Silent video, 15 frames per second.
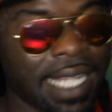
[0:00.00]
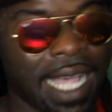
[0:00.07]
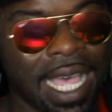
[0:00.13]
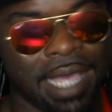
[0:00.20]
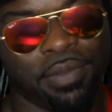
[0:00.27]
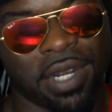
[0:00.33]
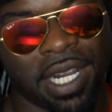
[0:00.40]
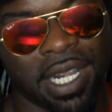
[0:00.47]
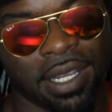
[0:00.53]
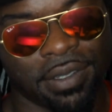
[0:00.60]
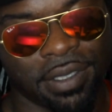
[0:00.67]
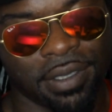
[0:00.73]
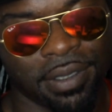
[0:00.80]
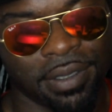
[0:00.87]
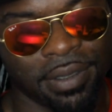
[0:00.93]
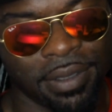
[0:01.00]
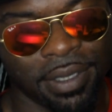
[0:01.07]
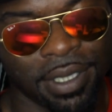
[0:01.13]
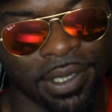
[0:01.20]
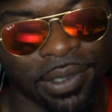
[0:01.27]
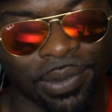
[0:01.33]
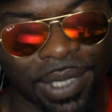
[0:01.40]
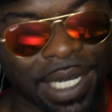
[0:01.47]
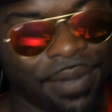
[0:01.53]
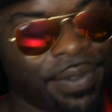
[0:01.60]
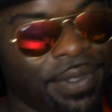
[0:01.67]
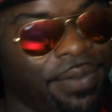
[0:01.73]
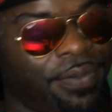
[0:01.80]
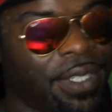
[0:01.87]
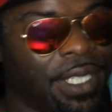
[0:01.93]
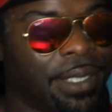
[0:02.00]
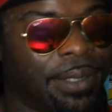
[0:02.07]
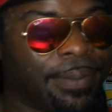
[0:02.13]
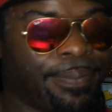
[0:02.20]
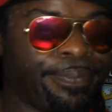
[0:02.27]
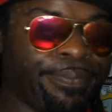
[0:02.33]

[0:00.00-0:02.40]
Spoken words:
his eyebrows. Whatever the fuck.